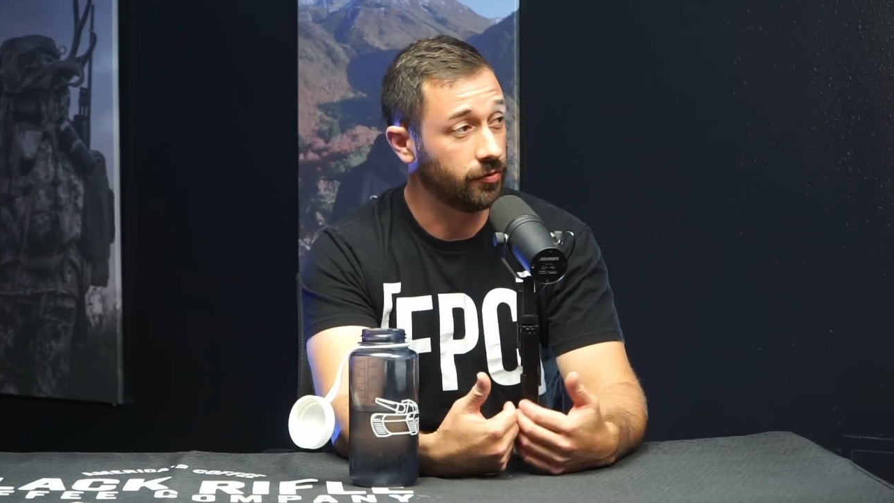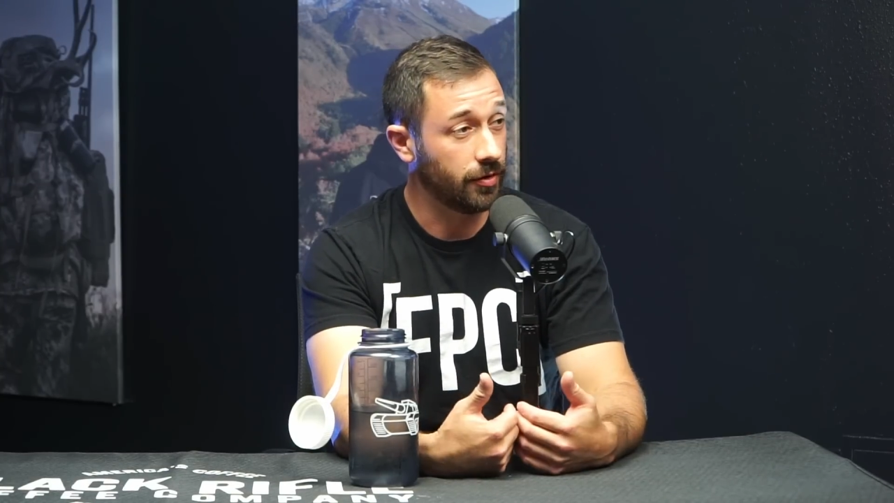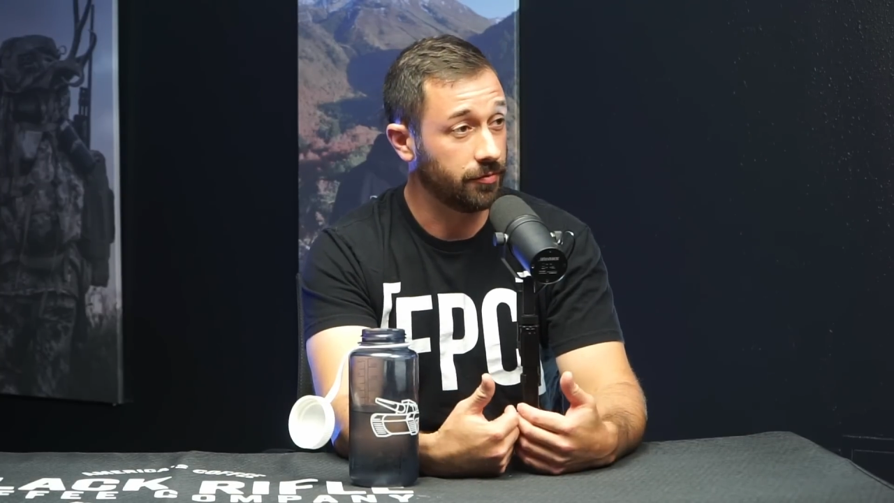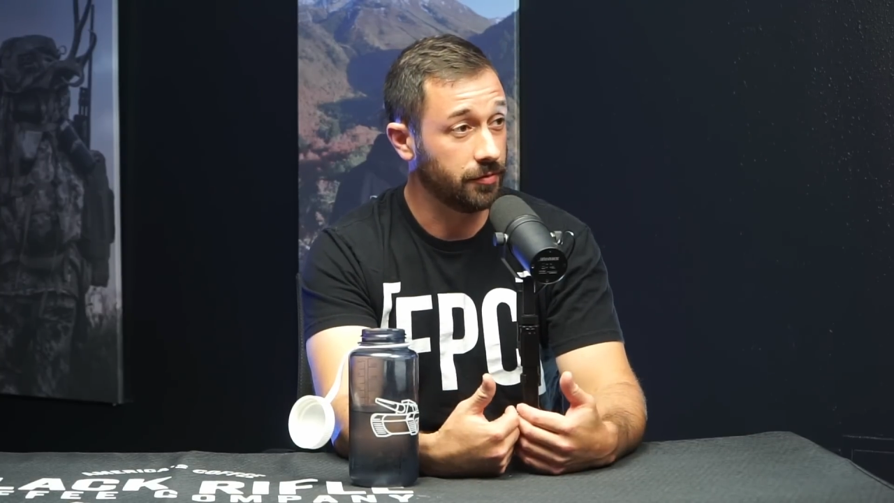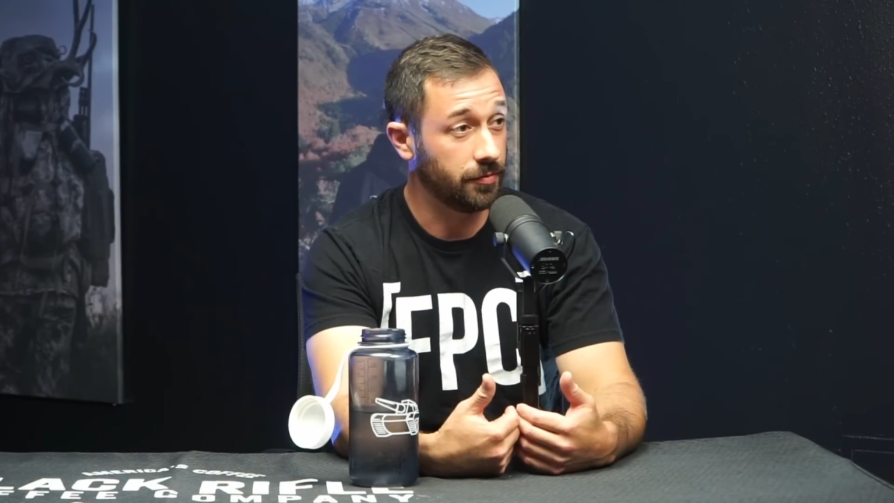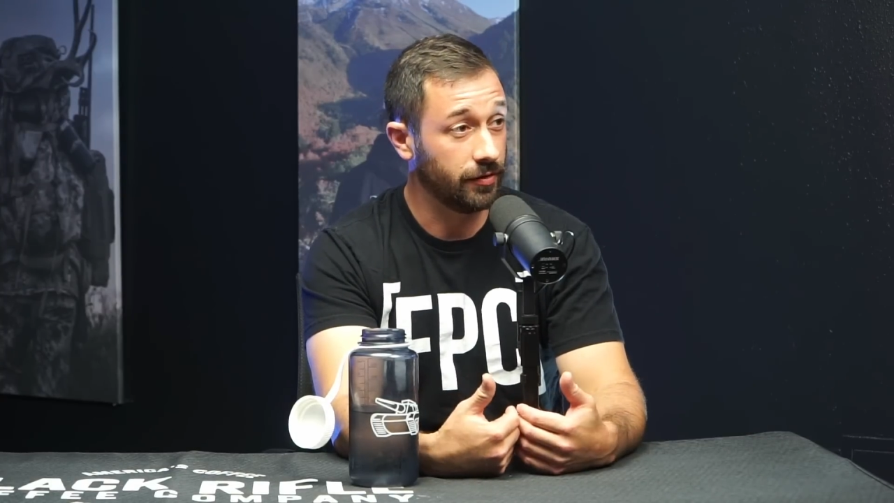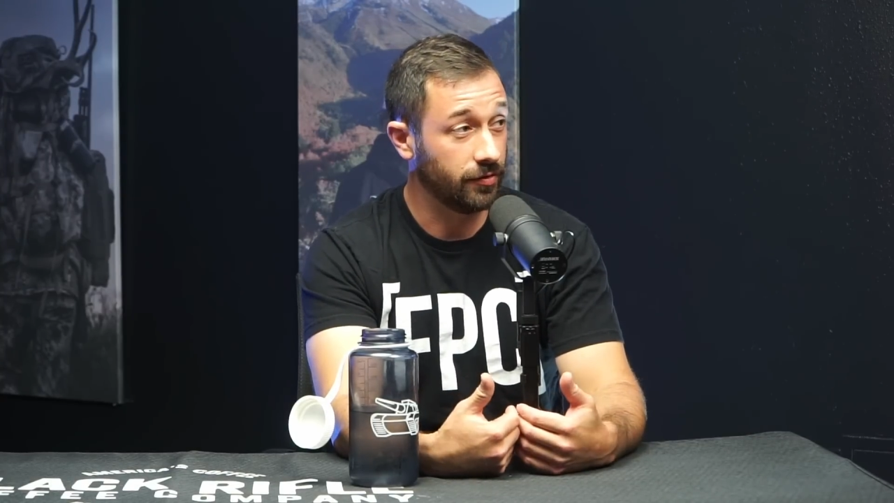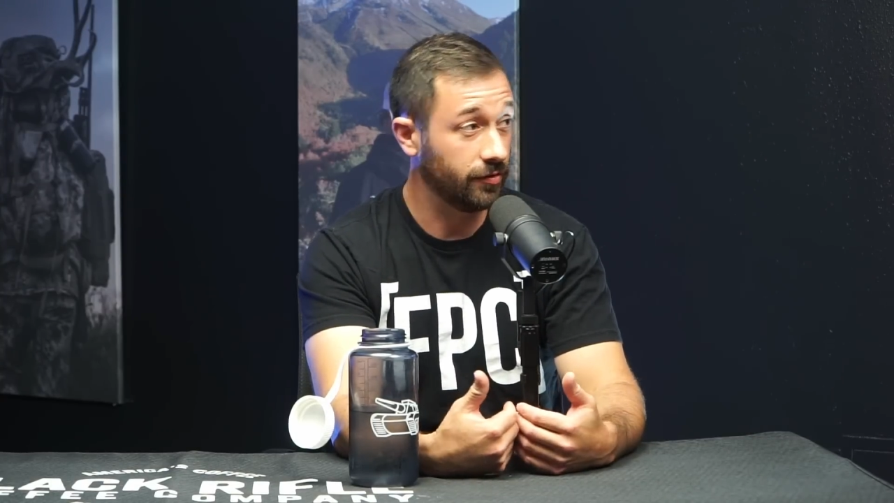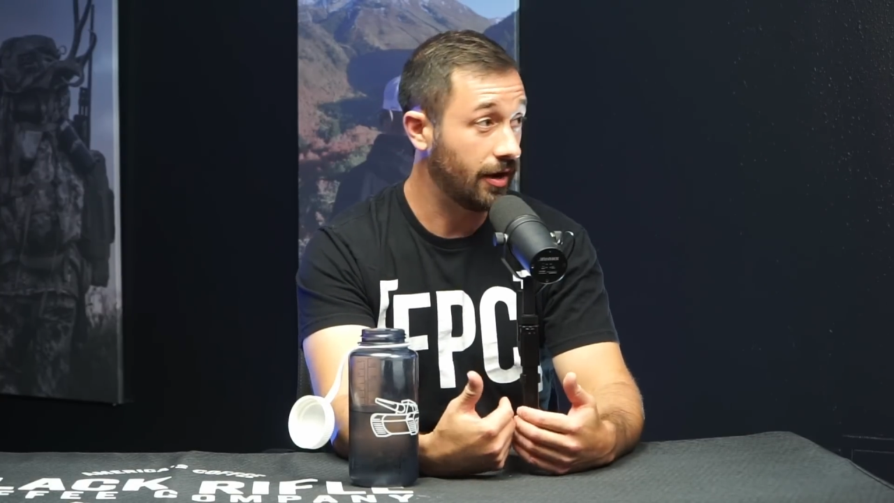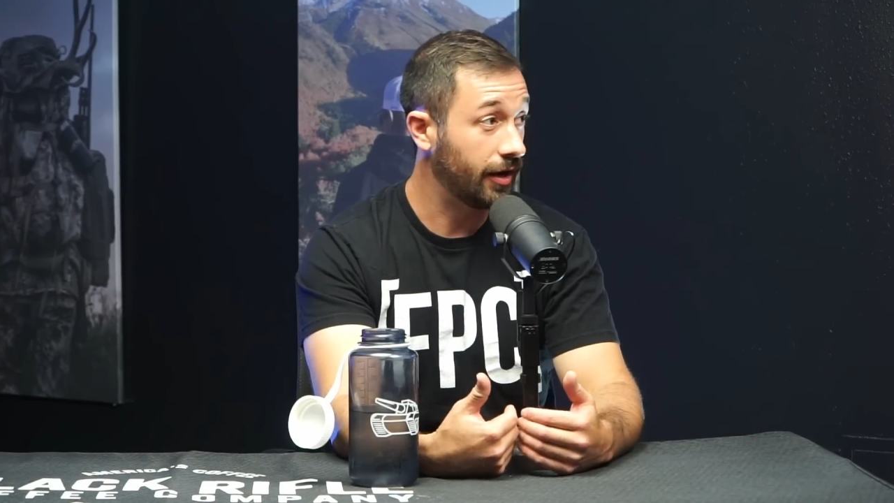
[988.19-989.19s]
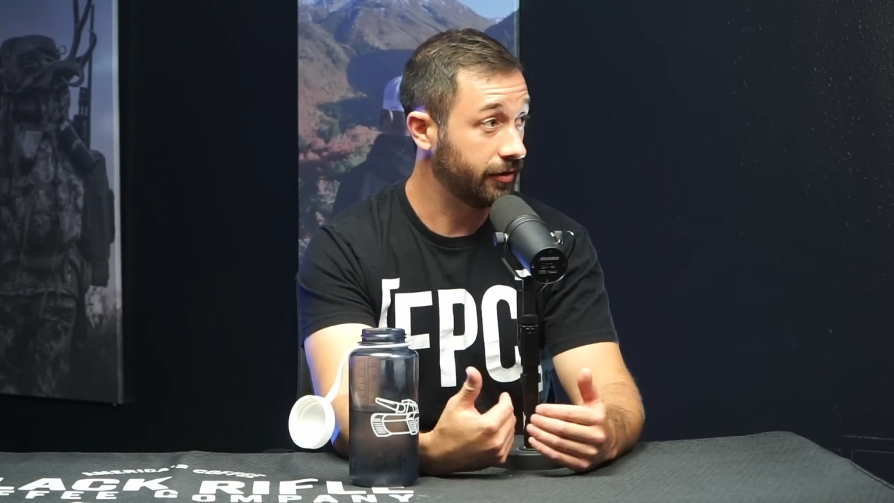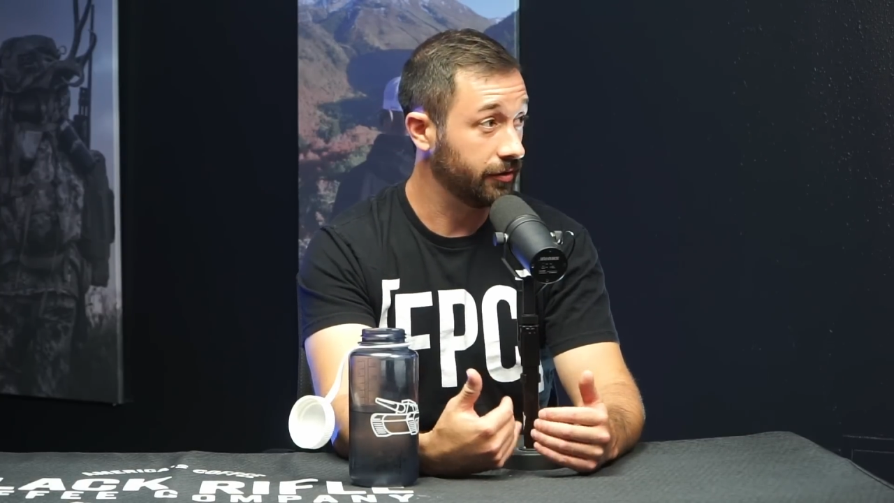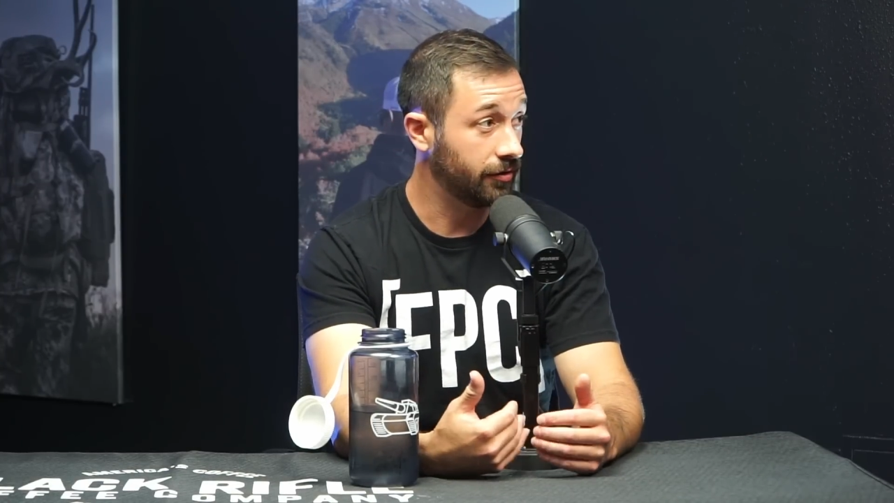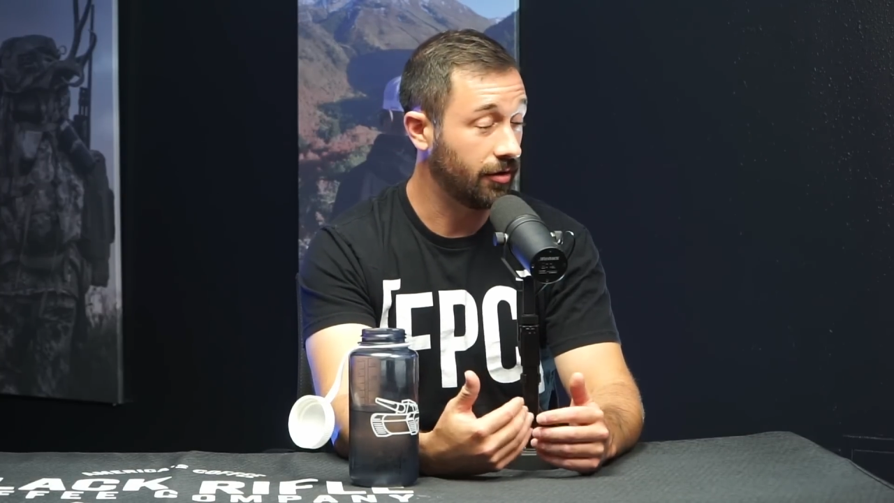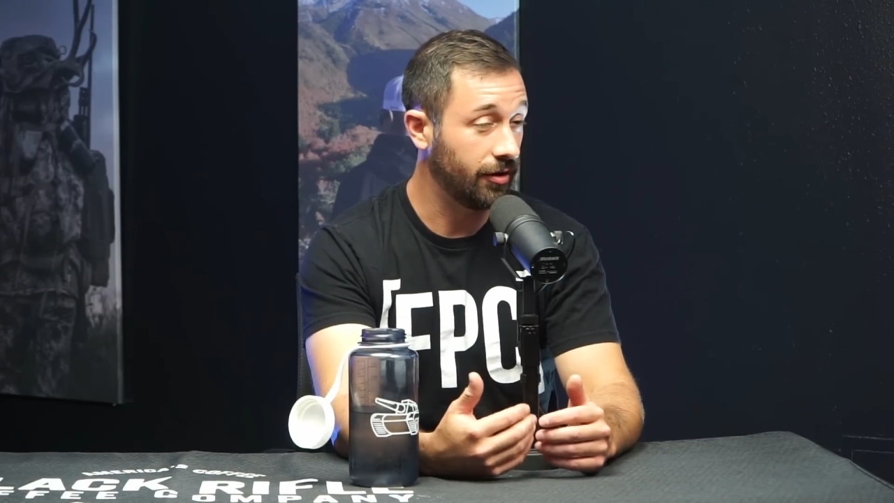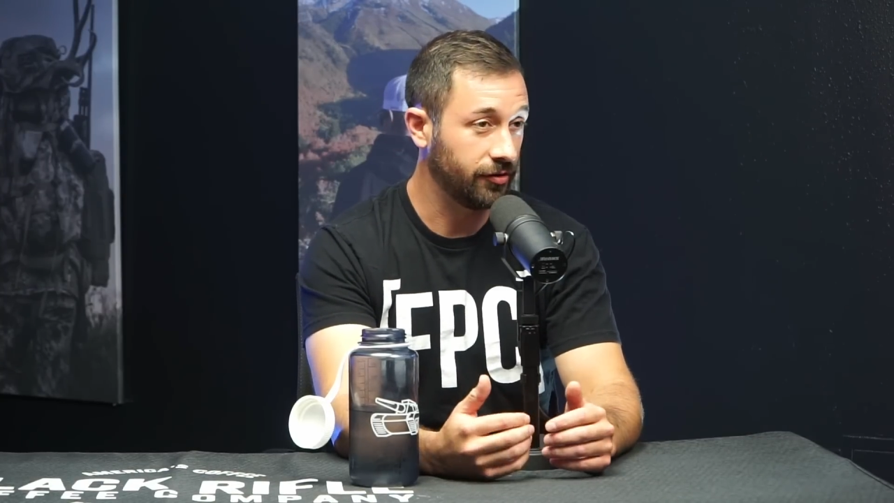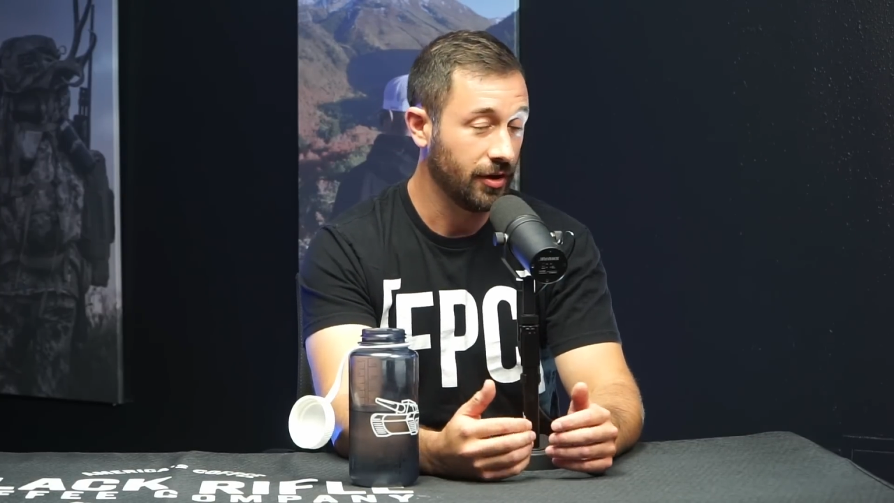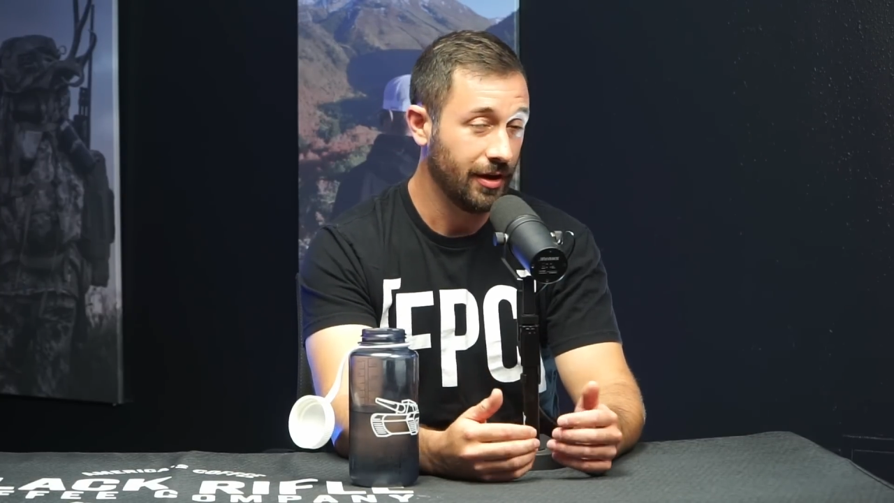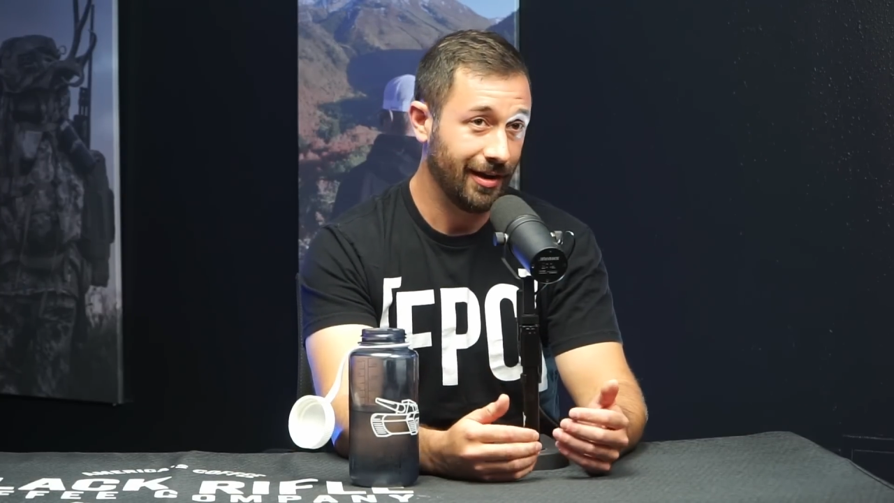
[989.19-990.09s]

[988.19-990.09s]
self-defense is not good cause.